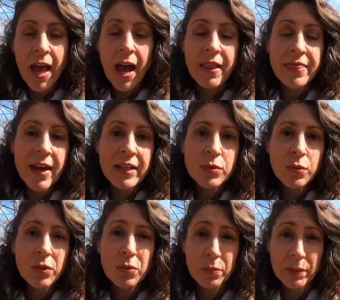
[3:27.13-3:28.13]
And that's
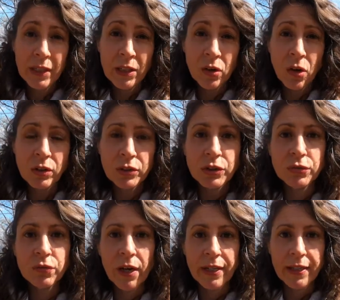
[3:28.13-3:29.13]
where we're being called to
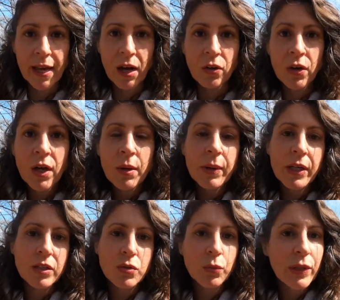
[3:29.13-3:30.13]
right now,
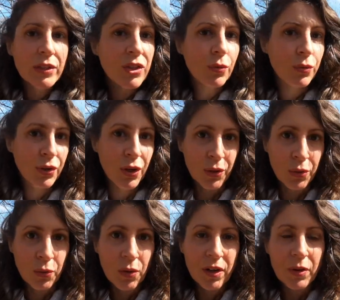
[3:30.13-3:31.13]
because we don't
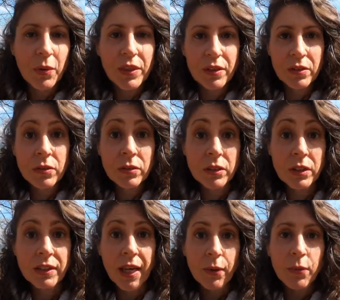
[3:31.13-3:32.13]
know what the new
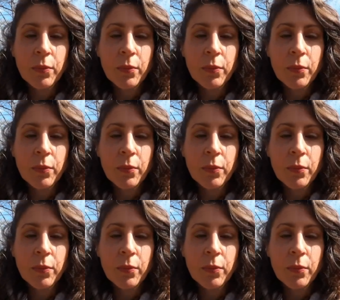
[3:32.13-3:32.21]
looks like.